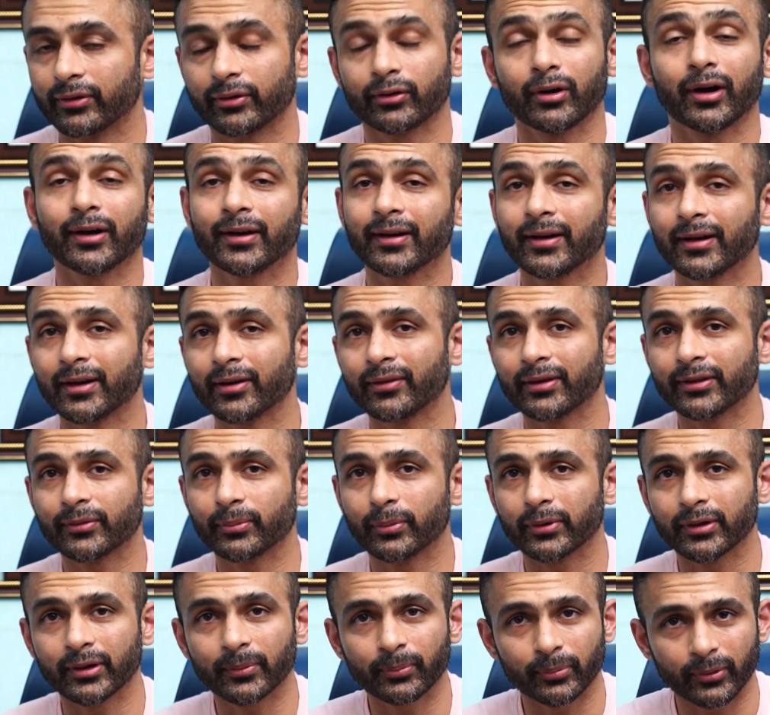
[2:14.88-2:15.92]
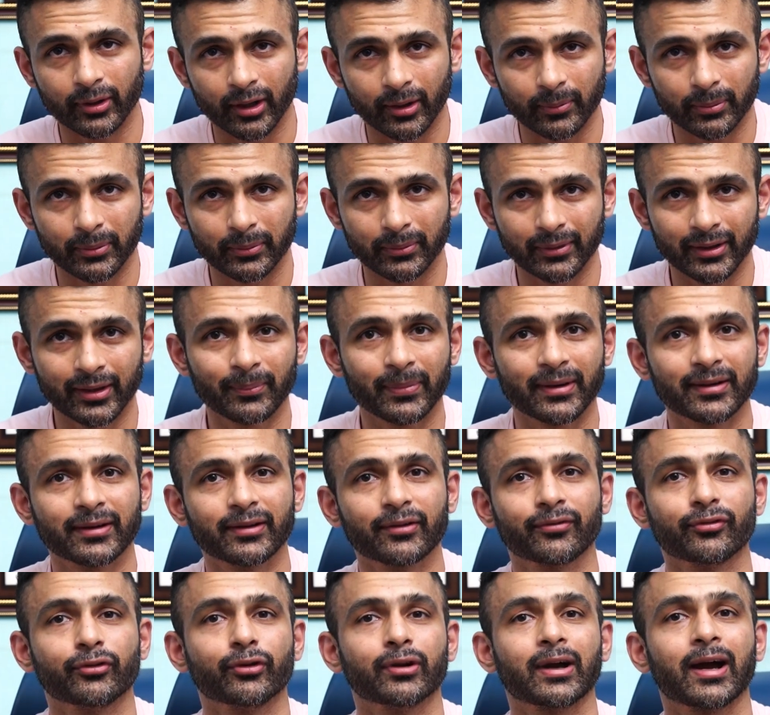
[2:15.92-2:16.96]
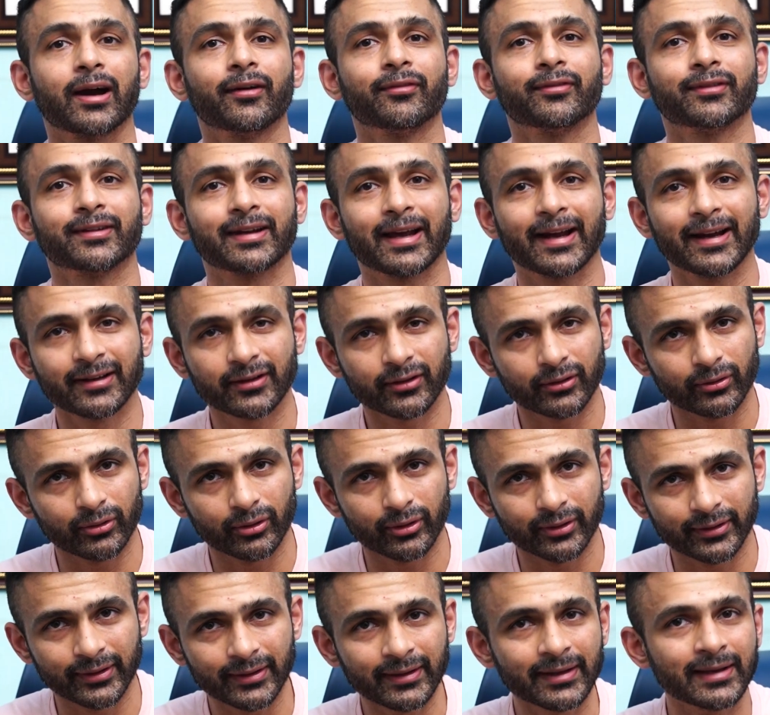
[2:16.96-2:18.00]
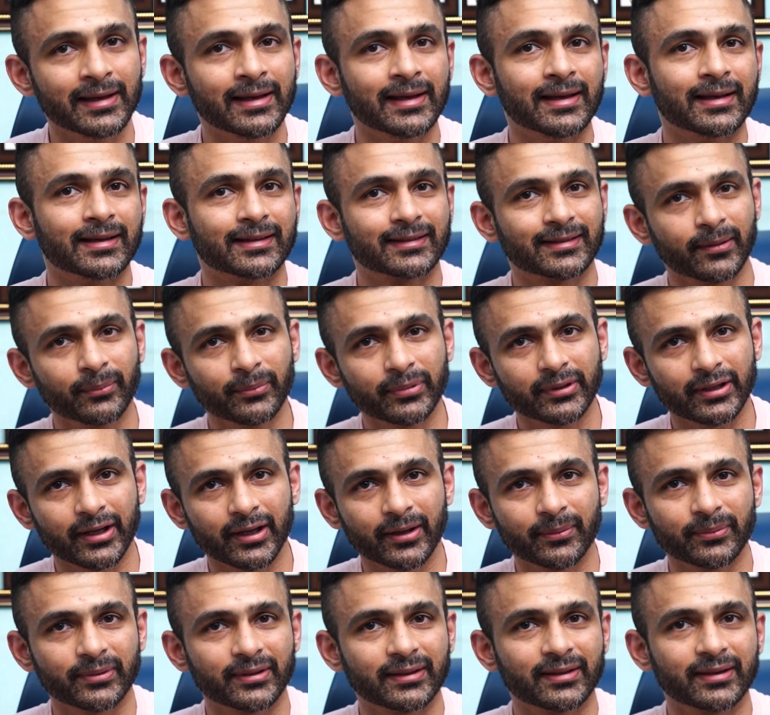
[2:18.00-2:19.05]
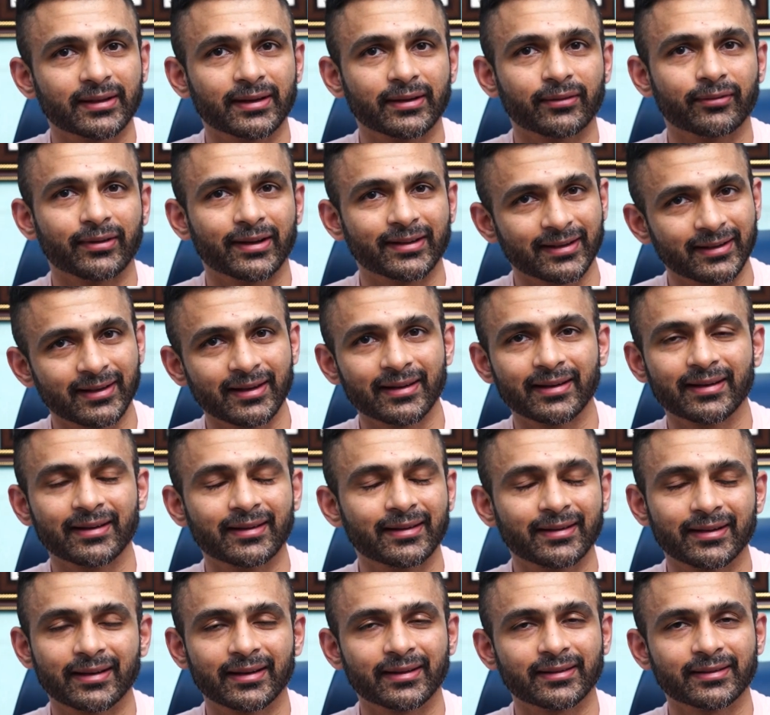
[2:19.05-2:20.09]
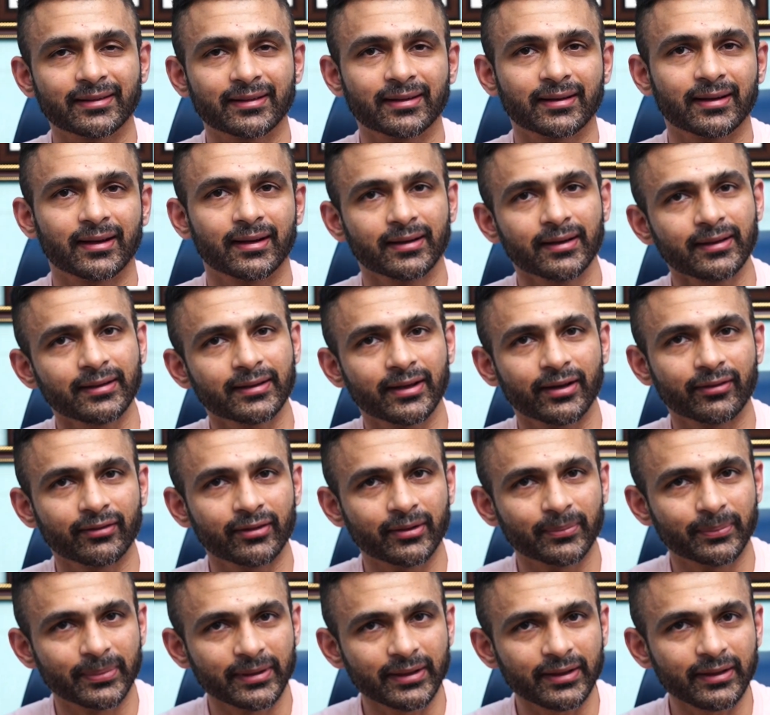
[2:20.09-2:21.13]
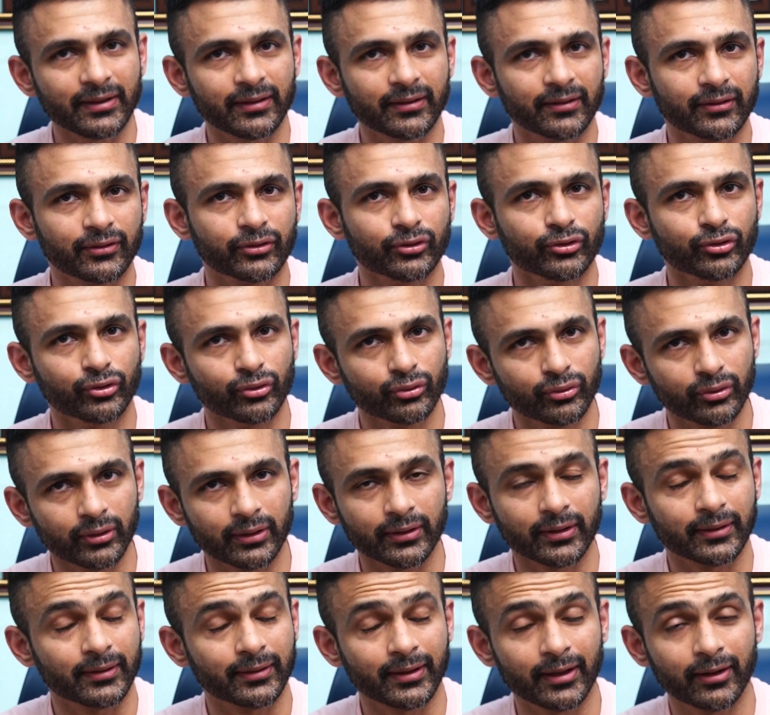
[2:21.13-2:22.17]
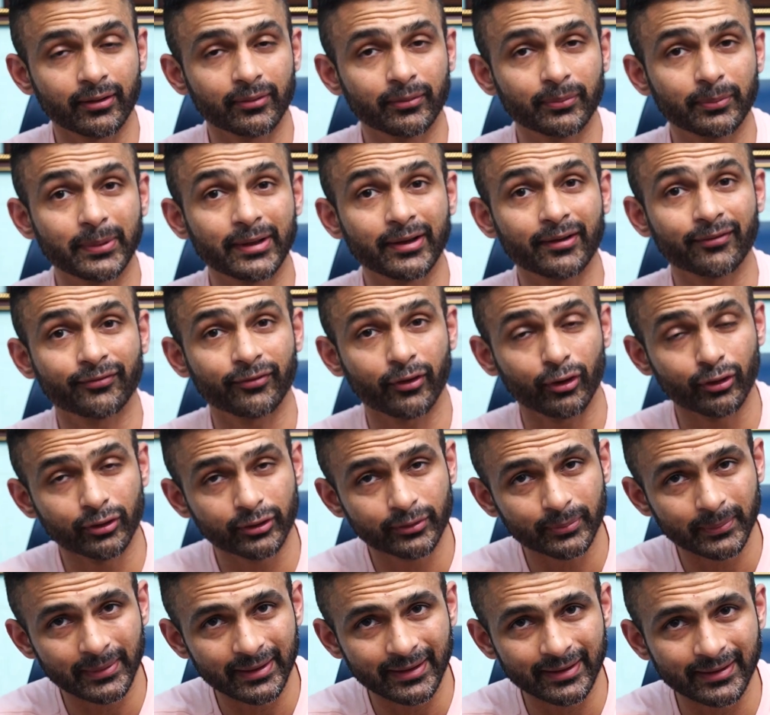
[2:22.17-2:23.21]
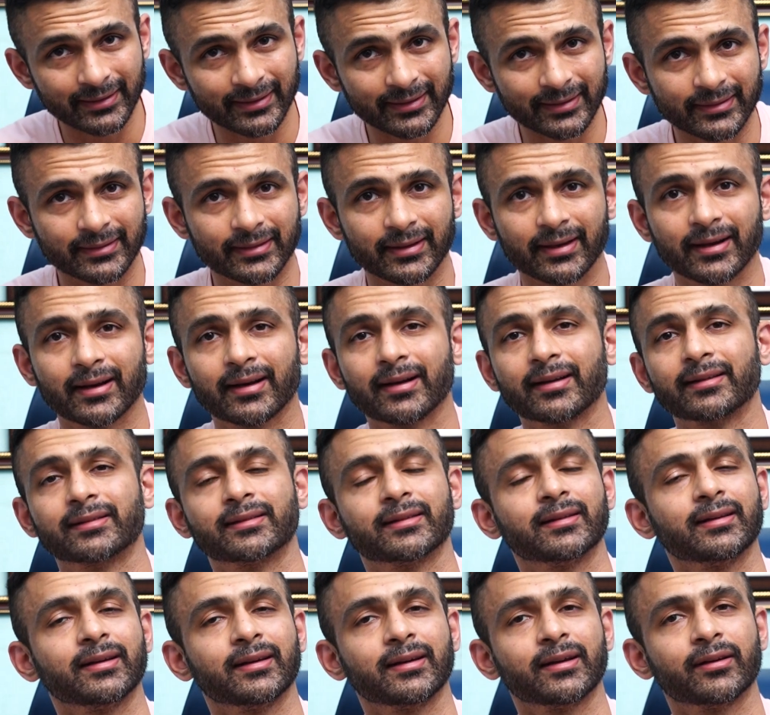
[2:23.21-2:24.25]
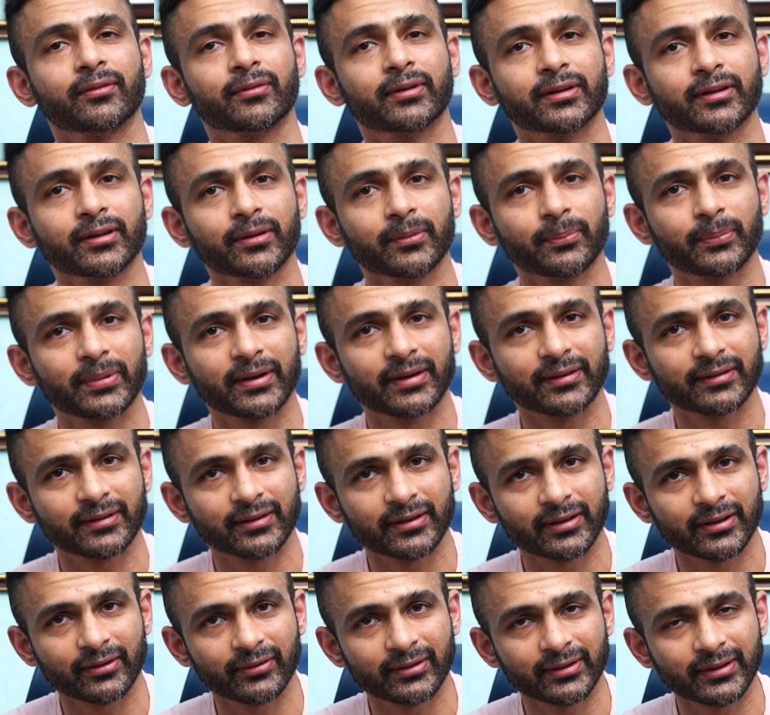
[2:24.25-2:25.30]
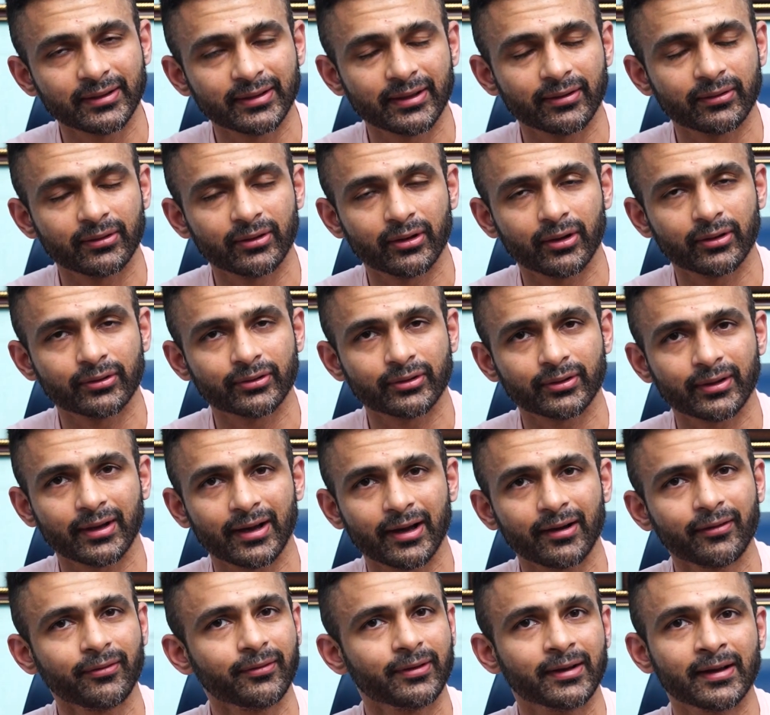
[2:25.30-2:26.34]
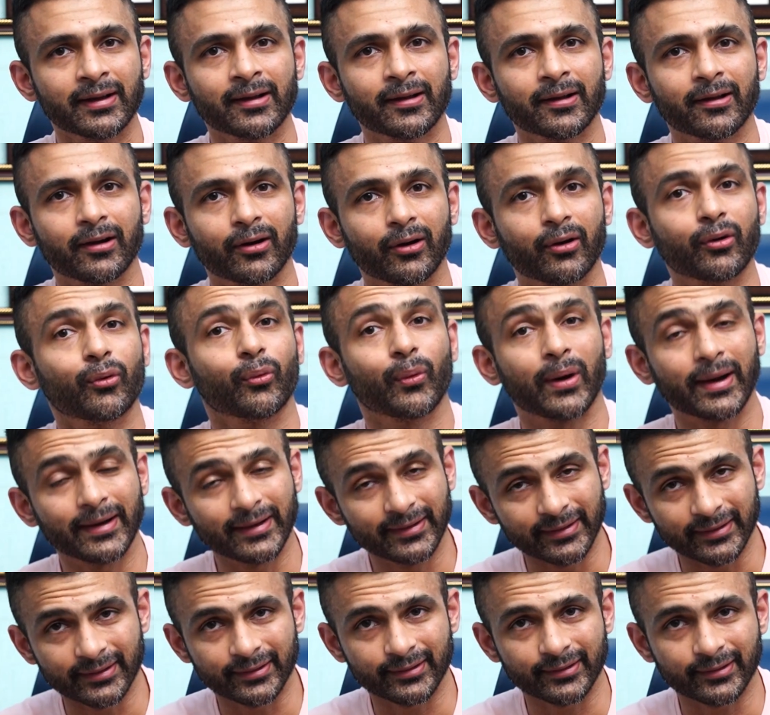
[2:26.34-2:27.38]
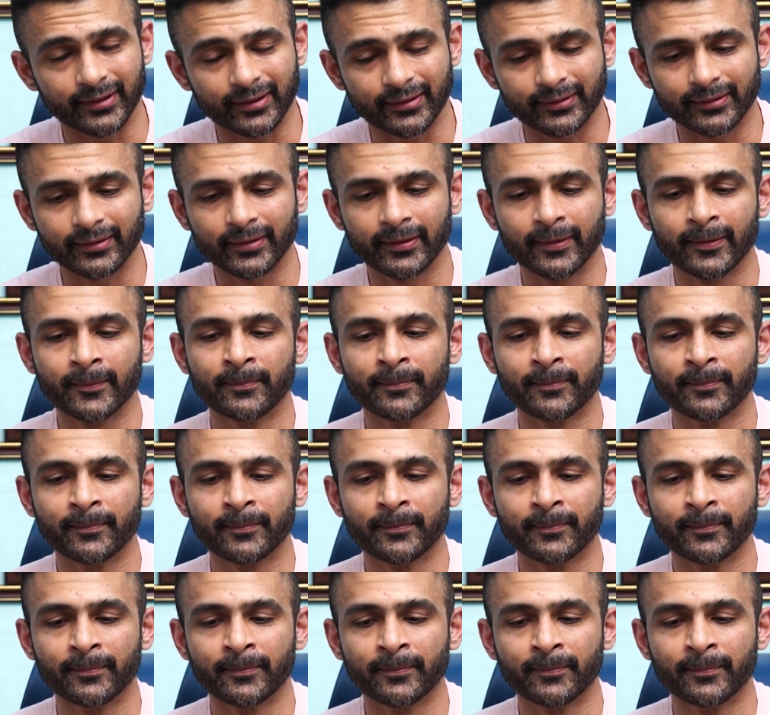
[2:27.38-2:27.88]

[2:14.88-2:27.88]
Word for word: cotton underwear potra problem illa, but if you have tight clothing sometimes in the vaginal irritation nala there will be new uh, there will be a foul smelling discharge illana vandu patient ku vandu they will also have uh, white discharge.